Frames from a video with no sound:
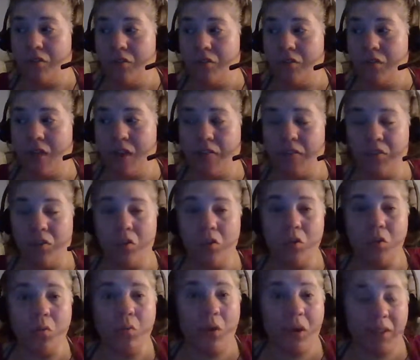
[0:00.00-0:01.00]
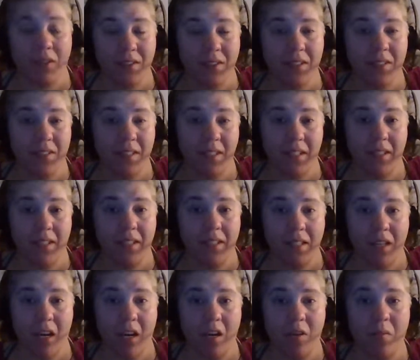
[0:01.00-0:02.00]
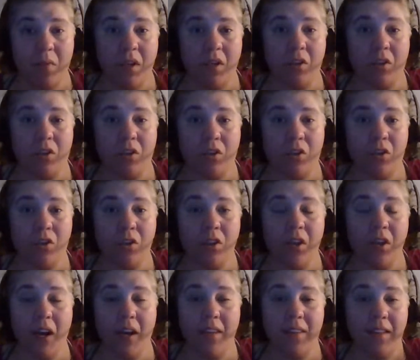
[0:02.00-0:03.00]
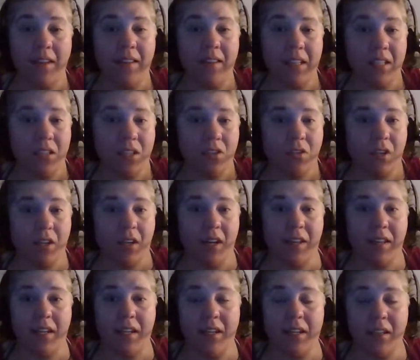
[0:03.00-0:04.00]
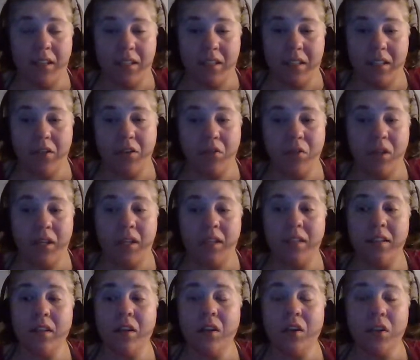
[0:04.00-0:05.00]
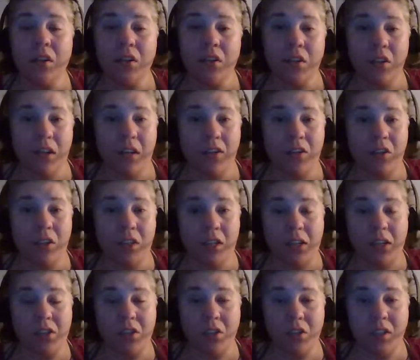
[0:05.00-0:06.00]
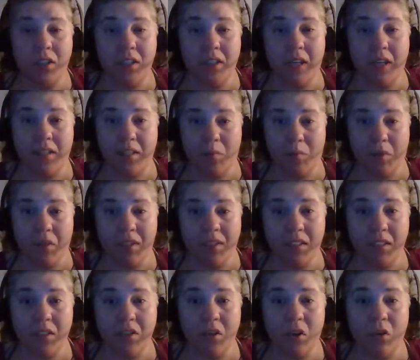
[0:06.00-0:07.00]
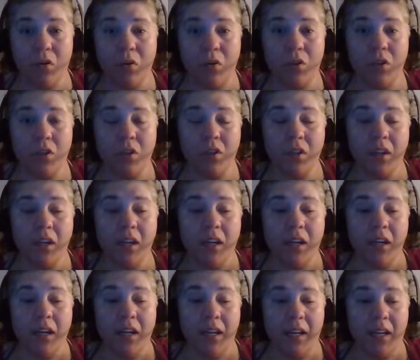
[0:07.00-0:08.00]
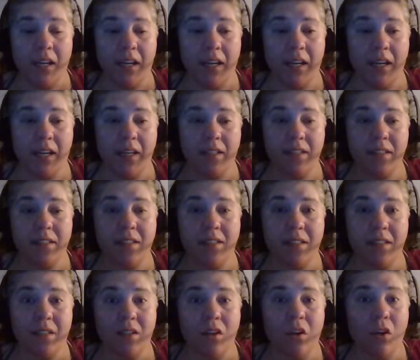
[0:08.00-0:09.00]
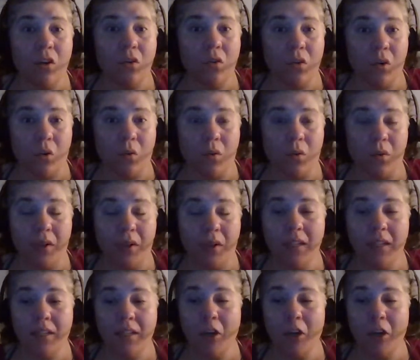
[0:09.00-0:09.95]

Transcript: if you want to take the time and learn, I think that's great. I think continuing your education as a business owner is golden.